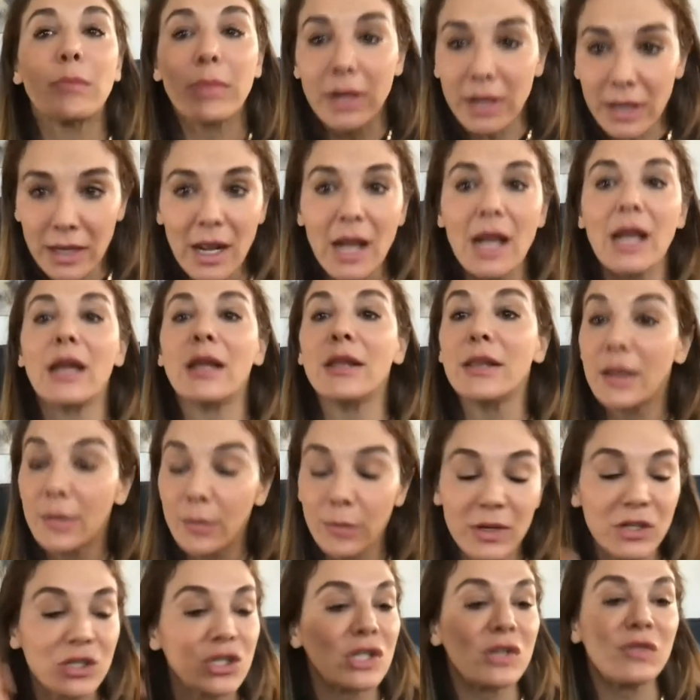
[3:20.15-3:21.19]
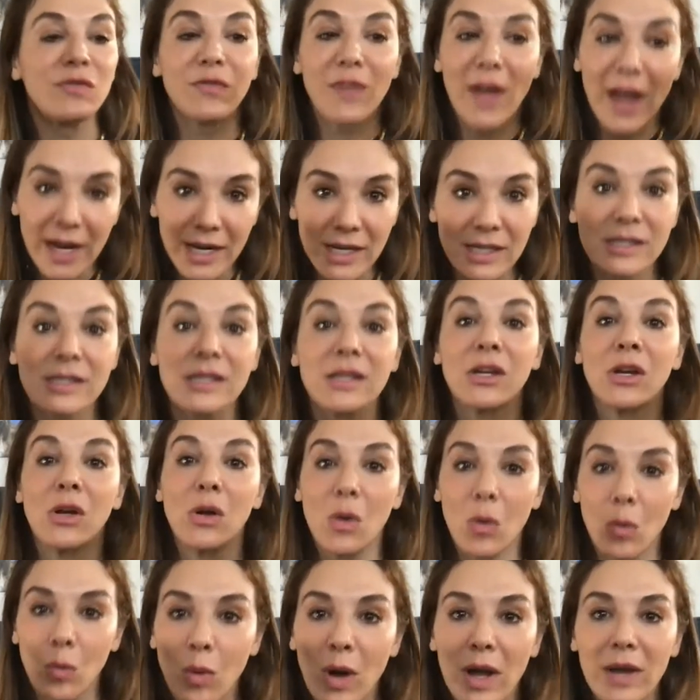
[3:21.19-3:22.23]
And then we just find
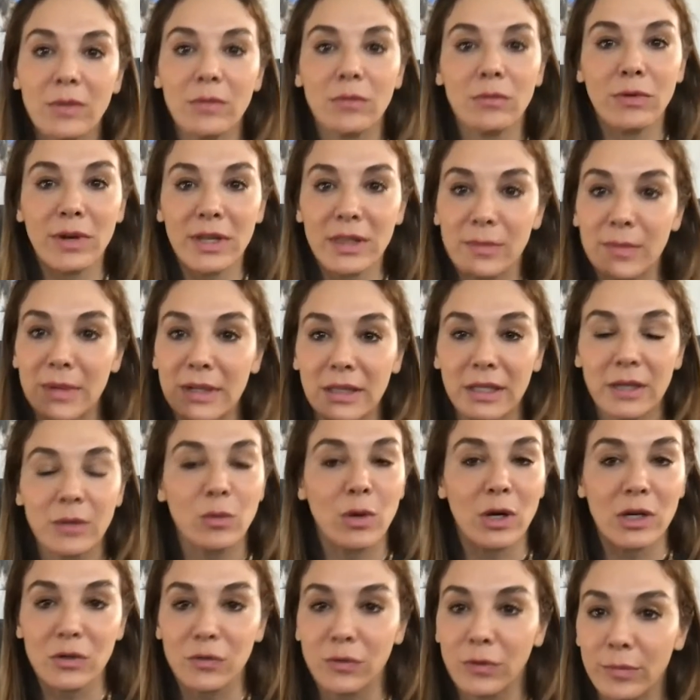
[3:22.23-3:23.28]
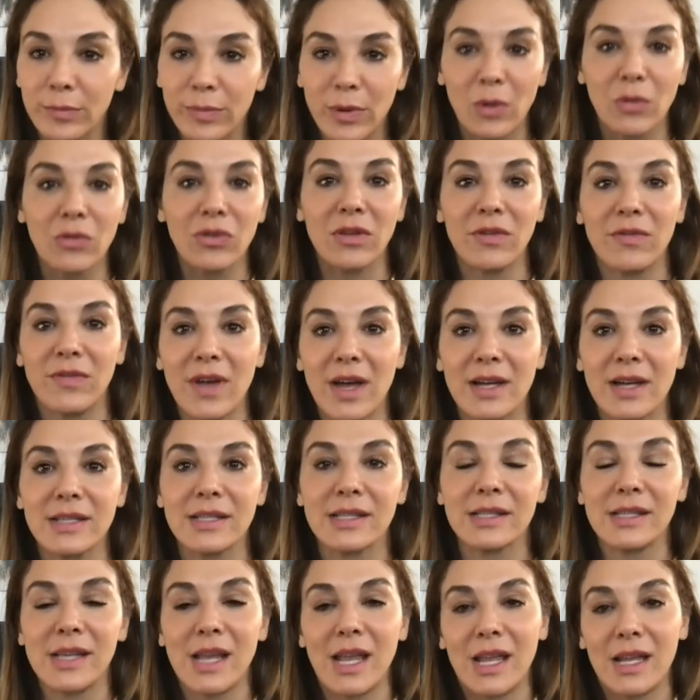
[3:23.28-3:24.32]
what rhythmically worked for both of
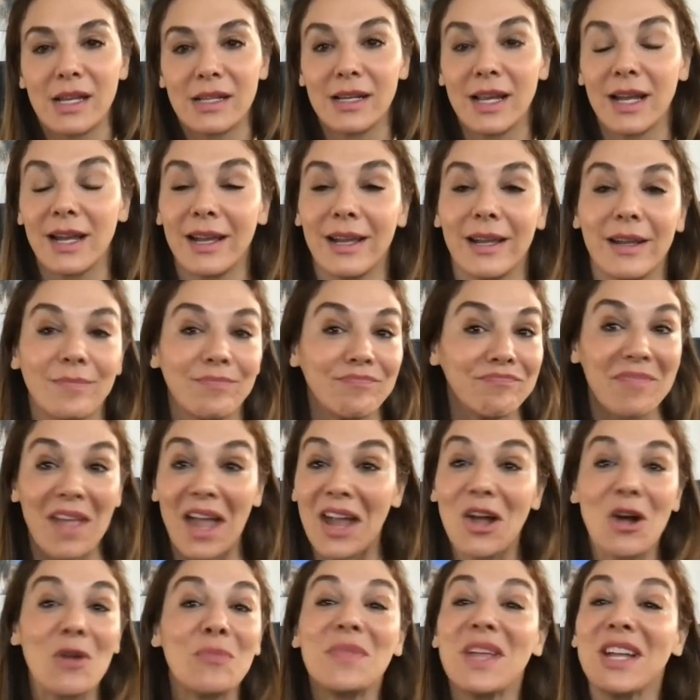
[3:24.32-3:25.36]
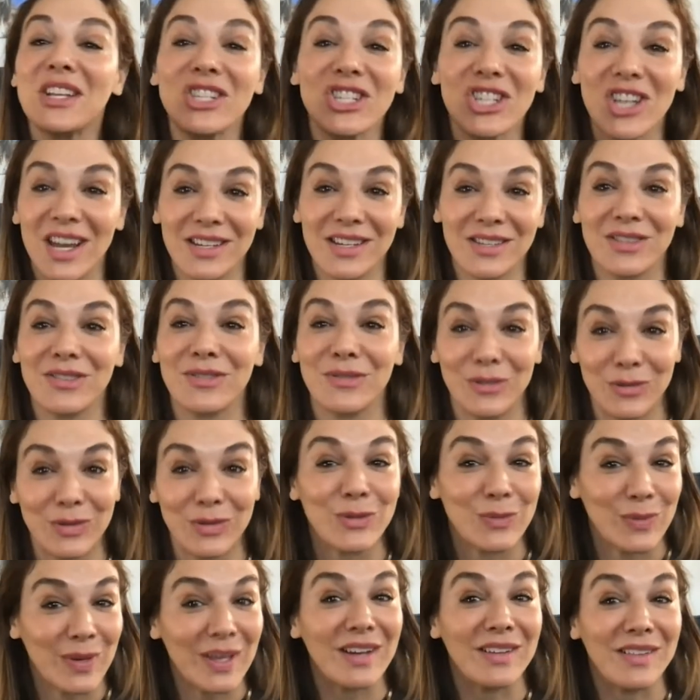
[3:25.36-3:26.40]
us. And I, I hope that shined through
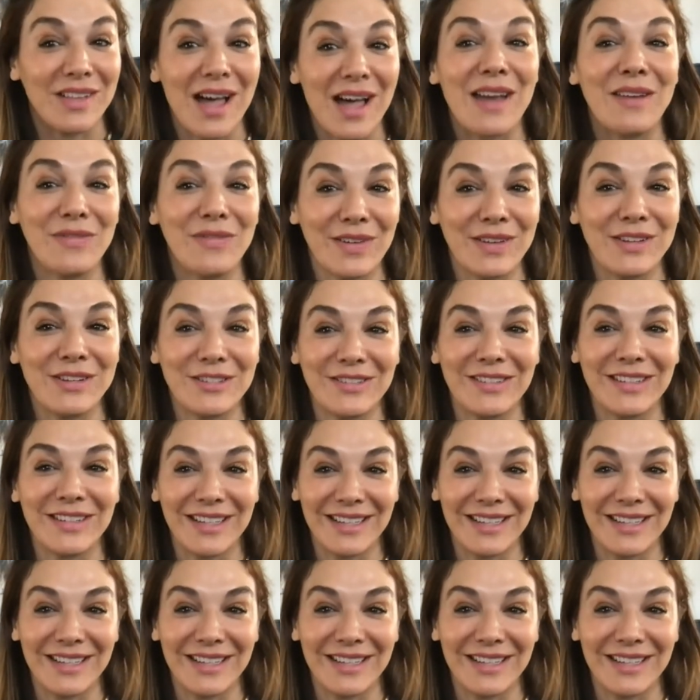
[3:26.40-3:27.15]
because we had a lot of fun doing